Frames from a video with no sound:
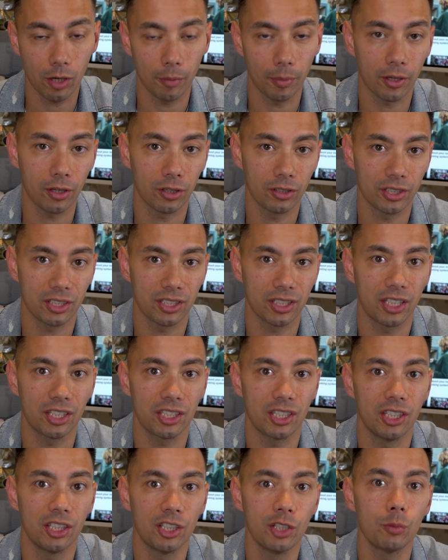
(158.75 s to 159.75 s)
because
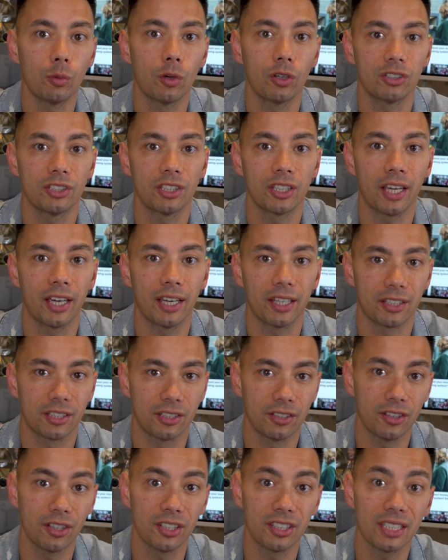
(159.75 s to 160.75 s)
essentially you want to get
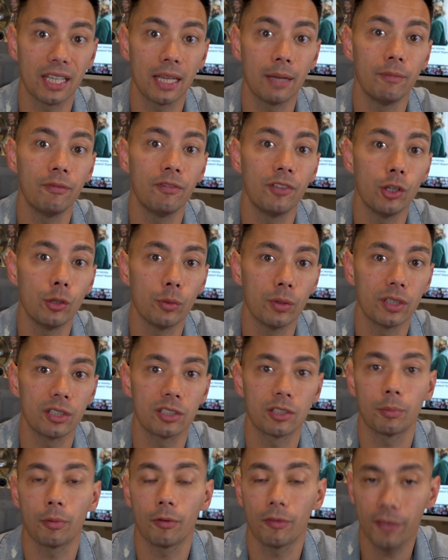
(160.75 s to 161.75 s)
the same view as
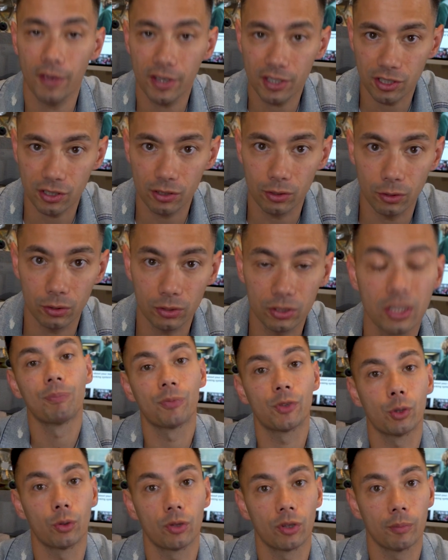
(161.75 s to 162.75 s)
the professionals
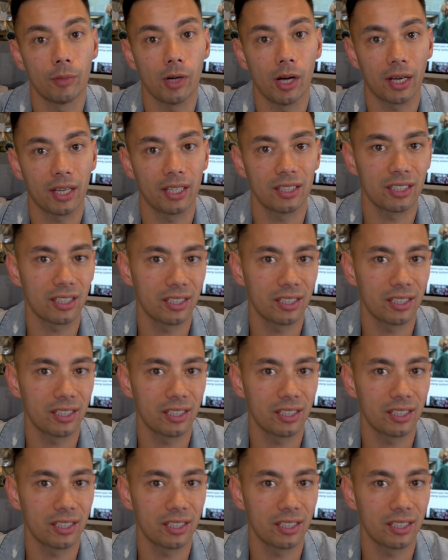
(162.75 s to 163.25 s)
do on the markets,